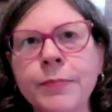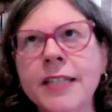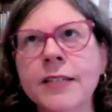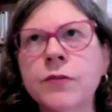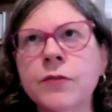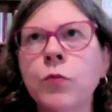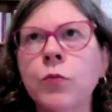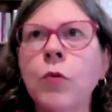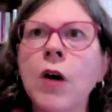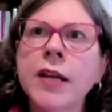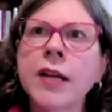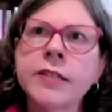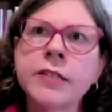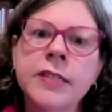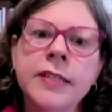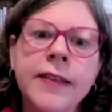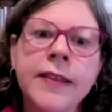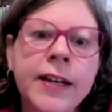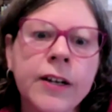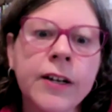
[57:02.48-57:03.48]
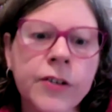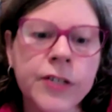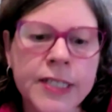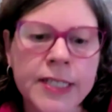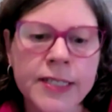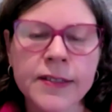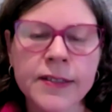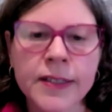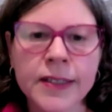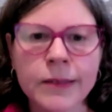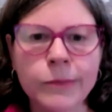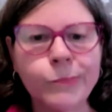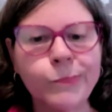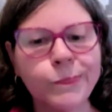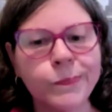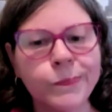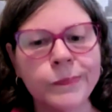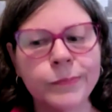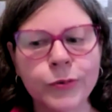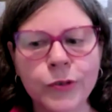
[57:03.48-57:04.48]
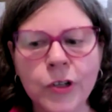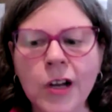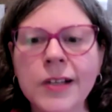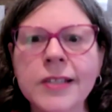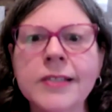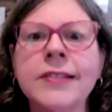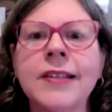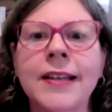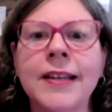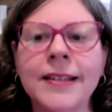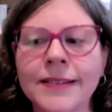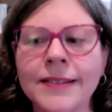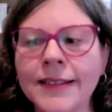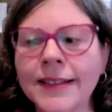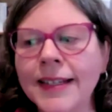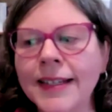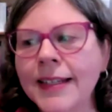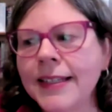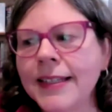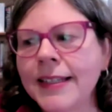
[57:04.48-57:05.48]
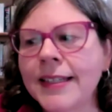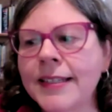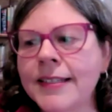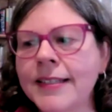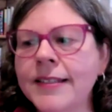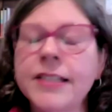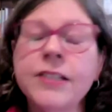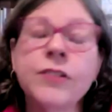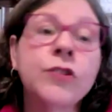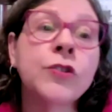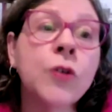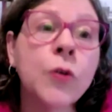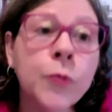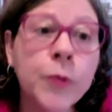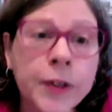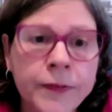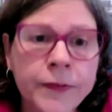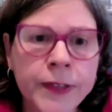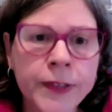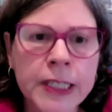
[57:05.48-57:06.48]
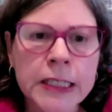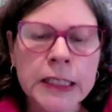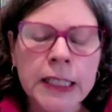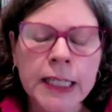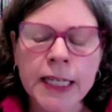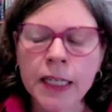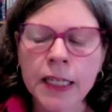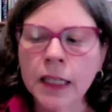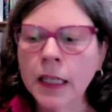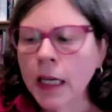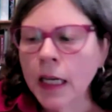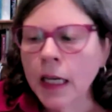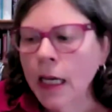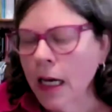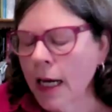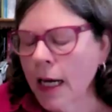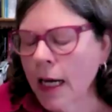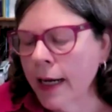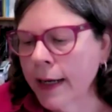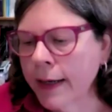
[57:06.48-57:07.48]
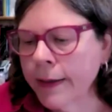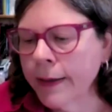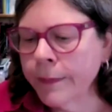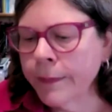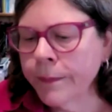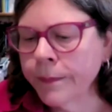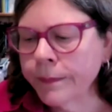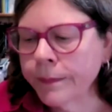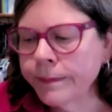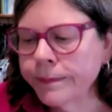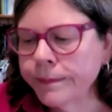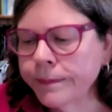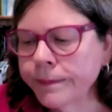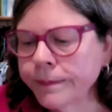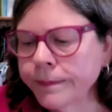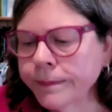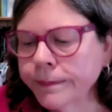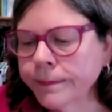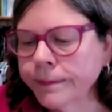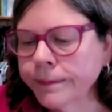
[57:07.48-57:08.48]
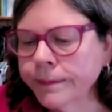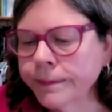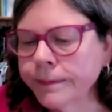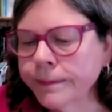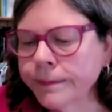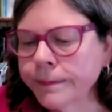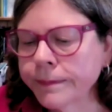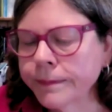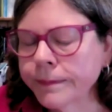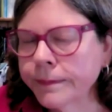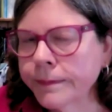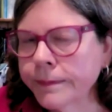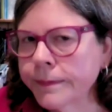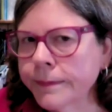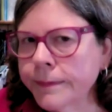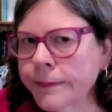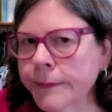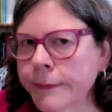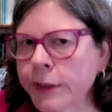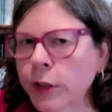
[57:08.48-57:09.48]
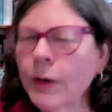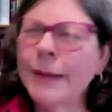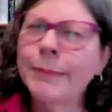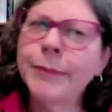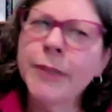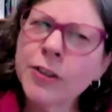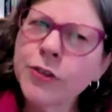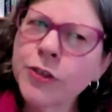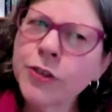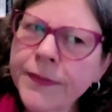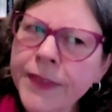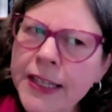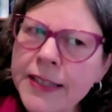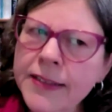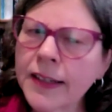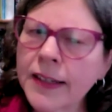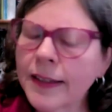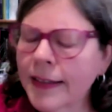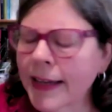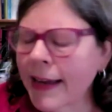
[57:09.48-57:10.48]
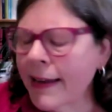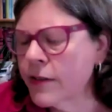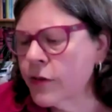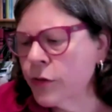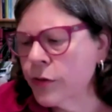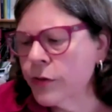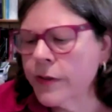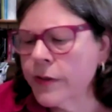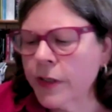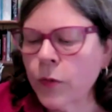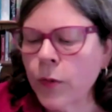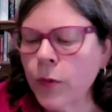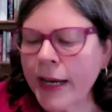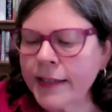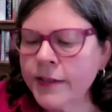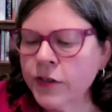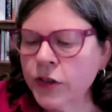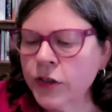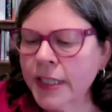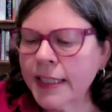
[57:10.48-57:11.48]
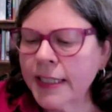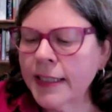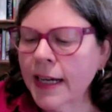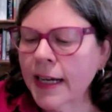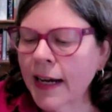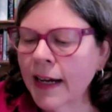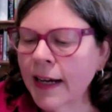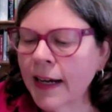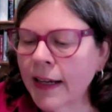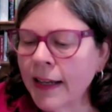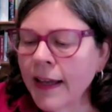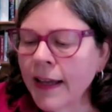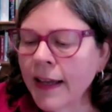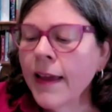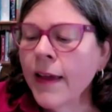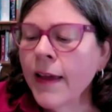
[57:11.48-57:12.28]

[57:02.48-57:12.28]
because watching that artistic process is, is so revealing um, so i'm not sure if that answers the question uh,